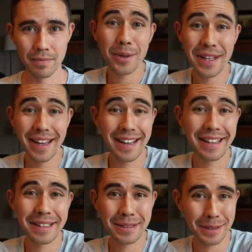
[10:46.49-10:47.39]

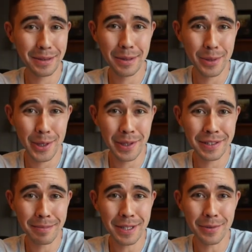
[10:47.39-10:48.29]
Okay, clearly we're doing
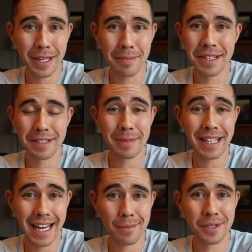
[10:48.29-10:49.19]
something right because my
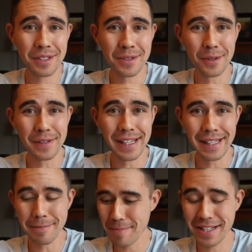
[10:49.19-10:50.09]
camera just
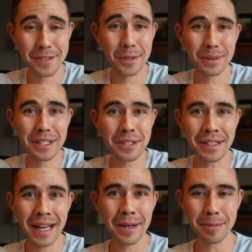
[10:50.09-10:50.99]
overheated and totally
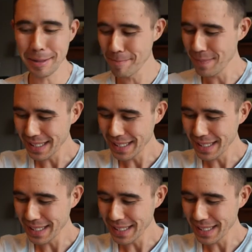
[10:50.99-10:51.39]
shut down on me.